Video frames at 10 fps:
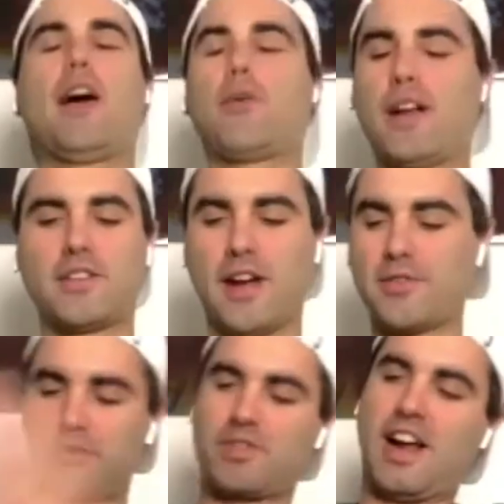went
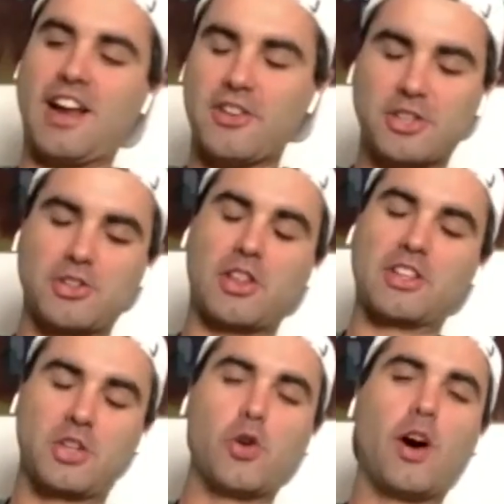another show too. The
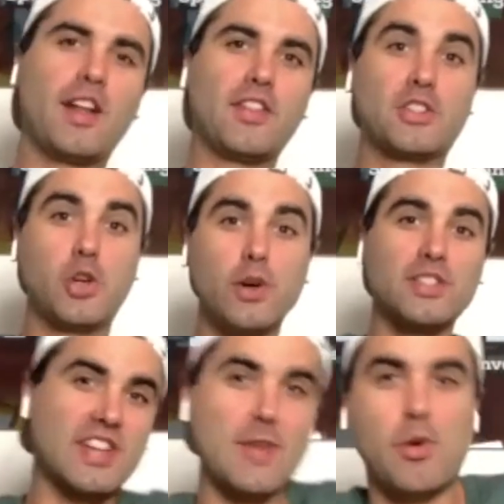Tua
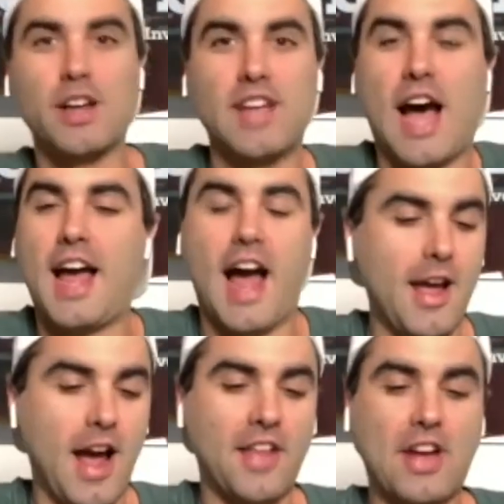theme was
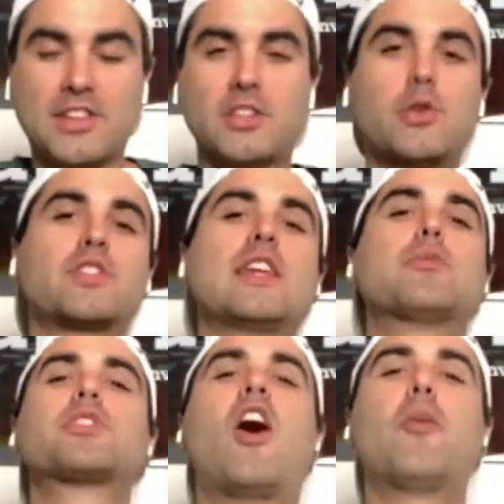I thought the Tua theme
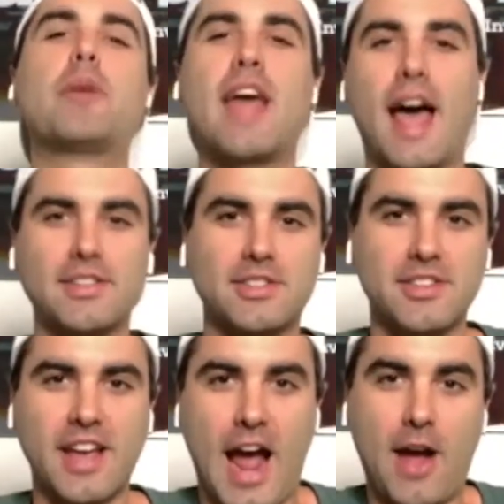was all BS,
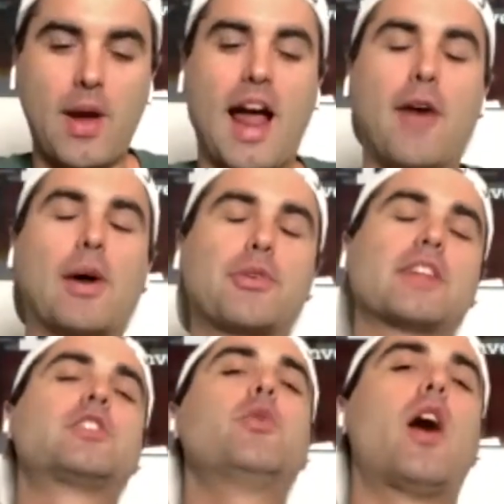and I went with the
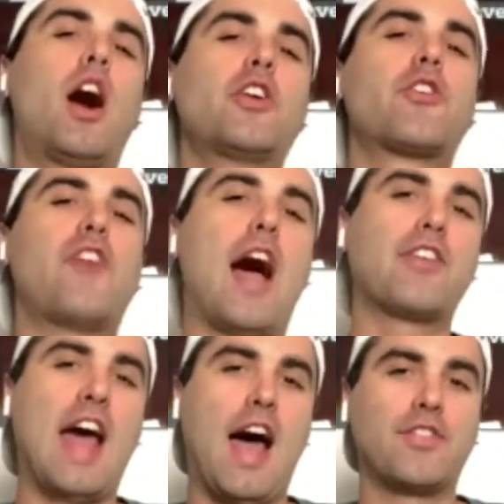Tua under
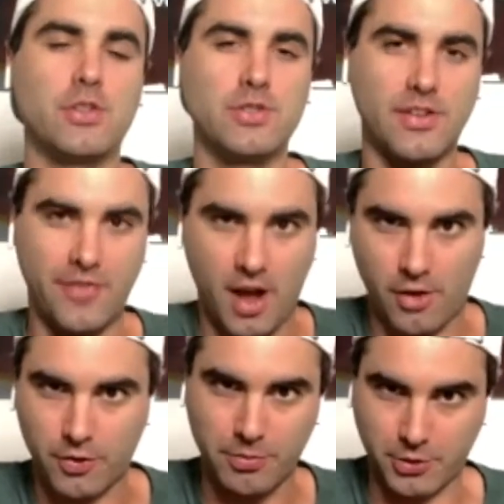5.5 as soon as it fell
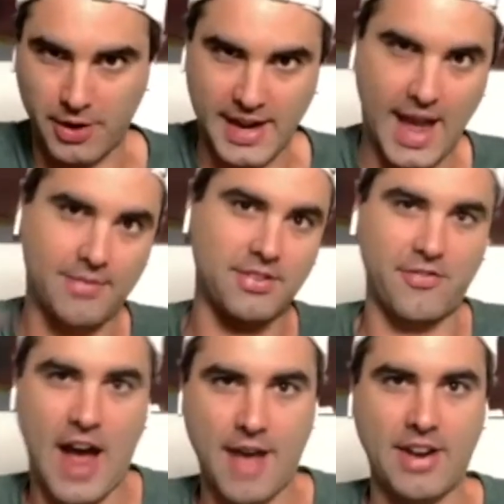from 3.5 to
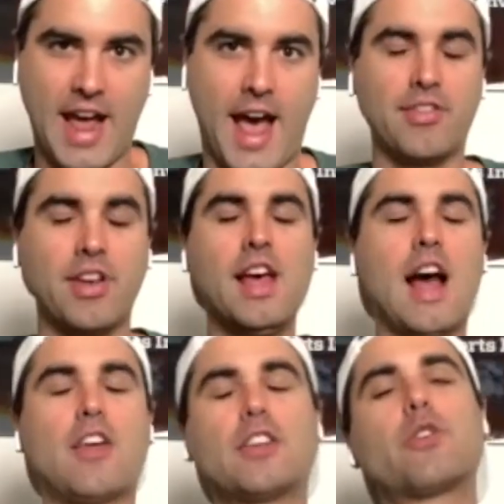5.5.
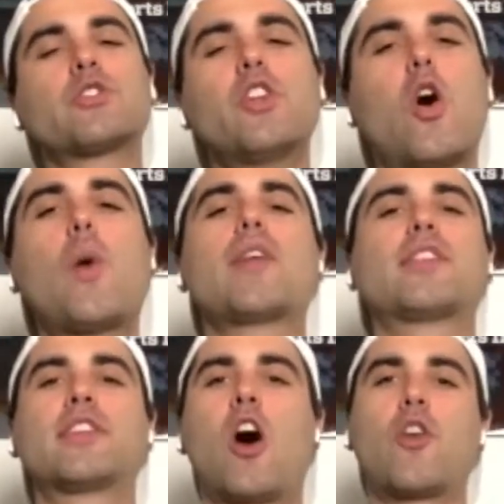I thought there was no way that
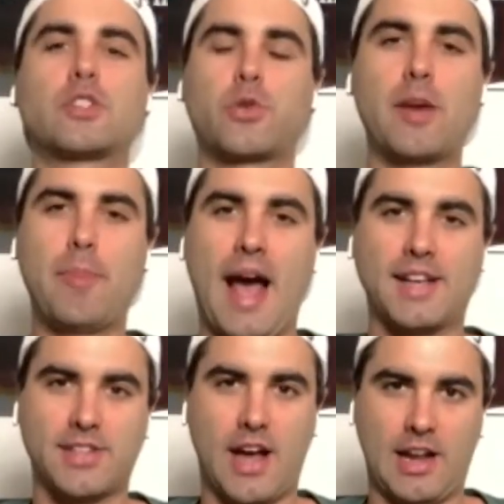the Dolphins were going to
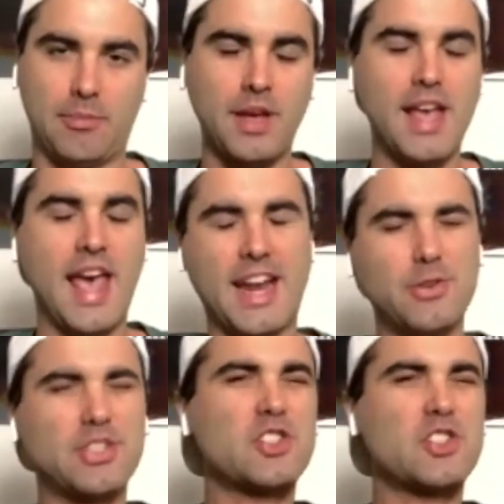pass on him, and it was a